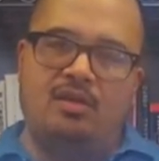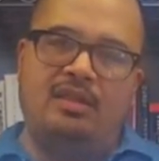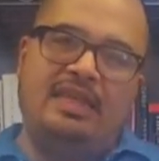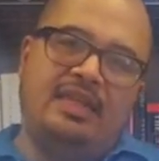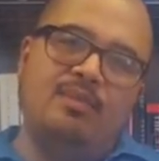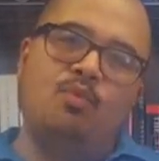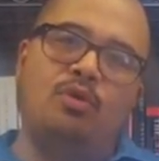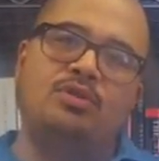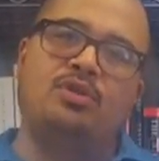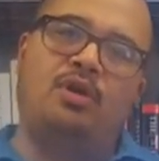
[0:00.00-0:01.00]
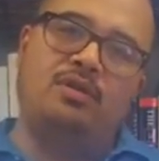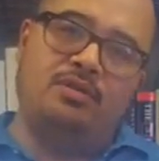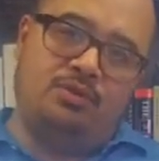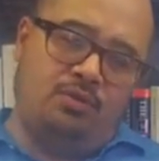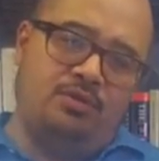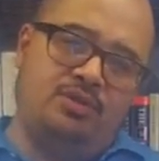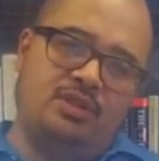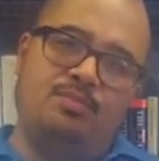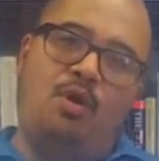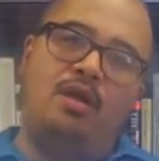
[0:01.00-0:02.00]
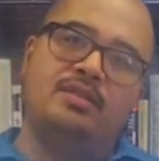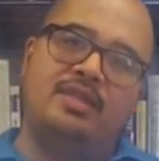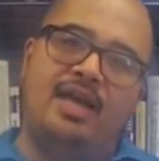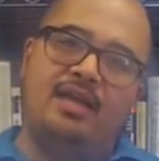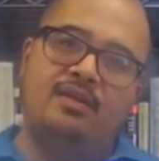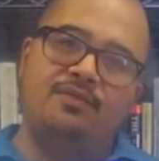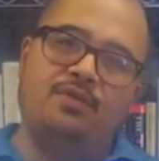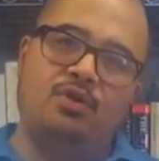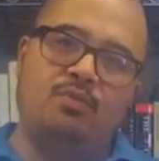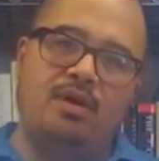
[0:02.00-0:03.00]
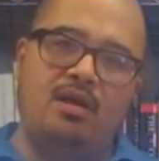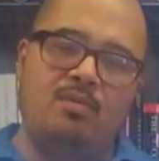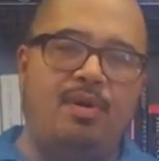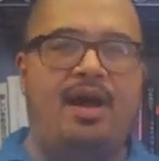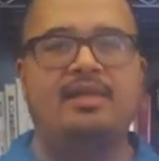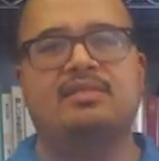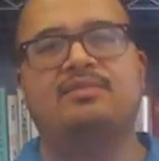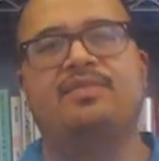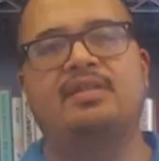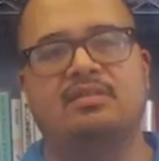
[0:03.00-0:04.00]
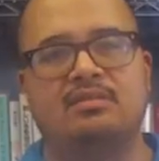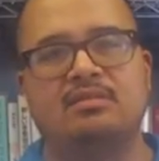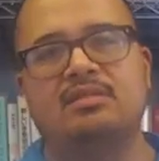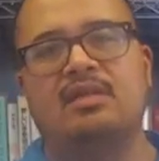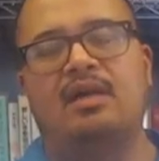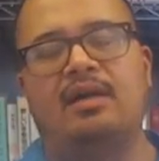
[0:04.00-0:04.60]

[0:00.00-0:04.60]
leaning more towards the small side of cookware, pots and vessels.